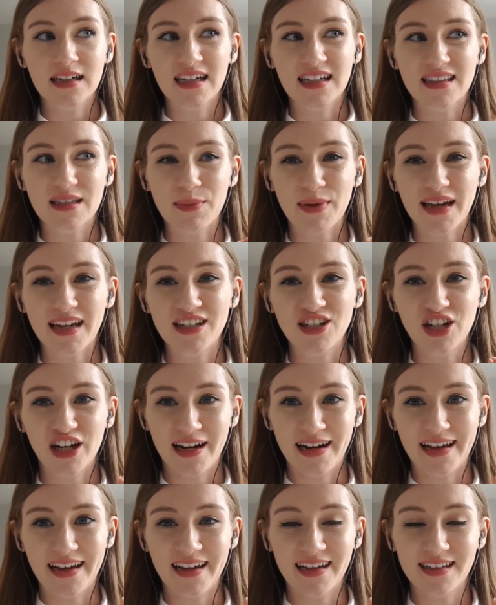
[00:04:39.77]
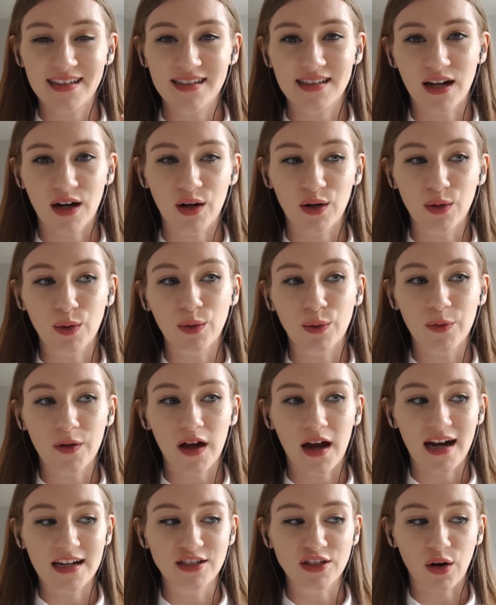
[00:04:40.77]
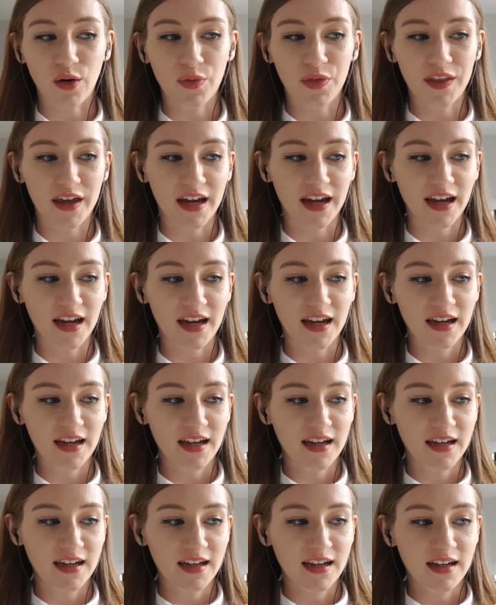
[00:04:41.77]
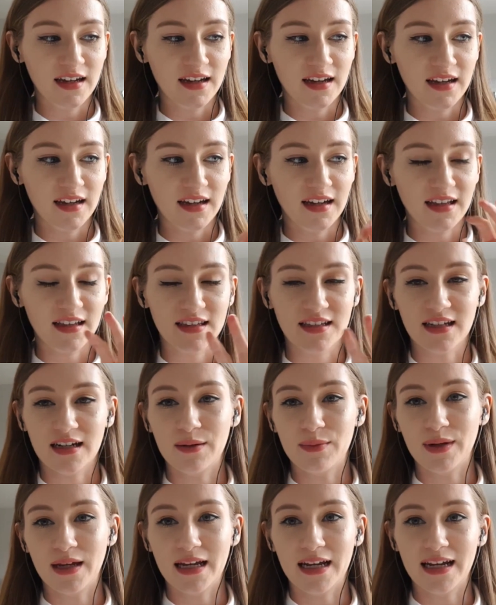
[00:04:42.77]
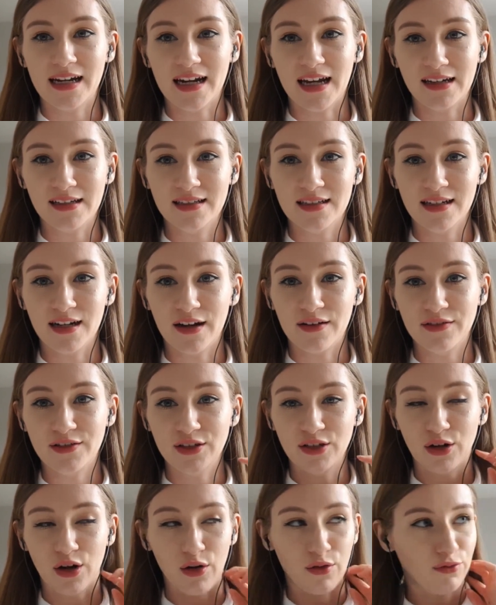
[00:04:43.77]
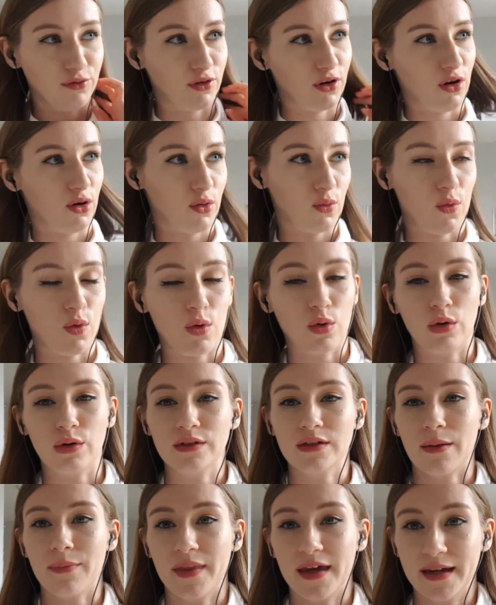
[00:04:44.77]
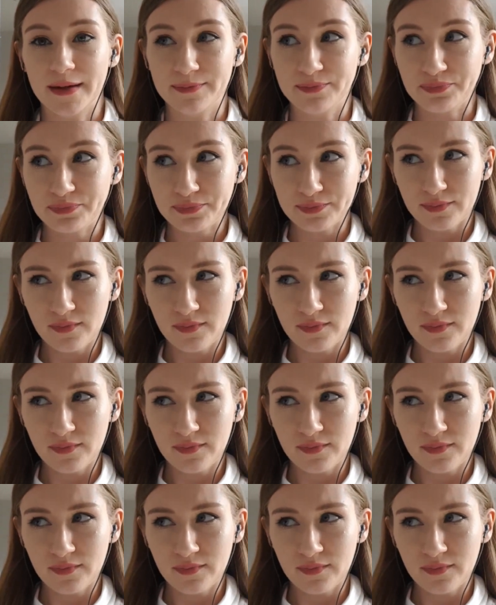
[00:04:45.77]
it's a bit chilly, so I don't think it's gonna be nice enough to go for a long walk or something.